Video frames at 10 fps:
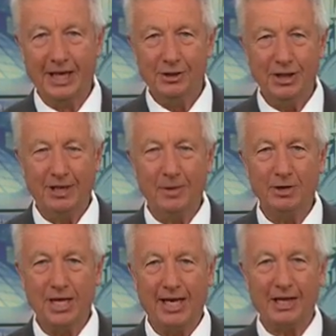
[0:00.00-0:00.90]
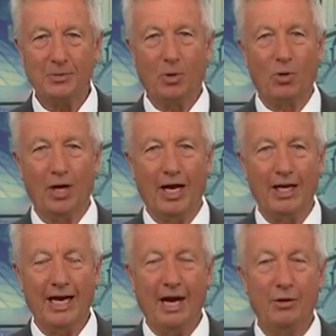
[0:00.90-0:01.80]
Shelley Botod has more
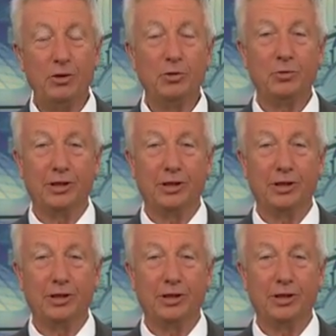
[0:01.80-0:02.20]
on how you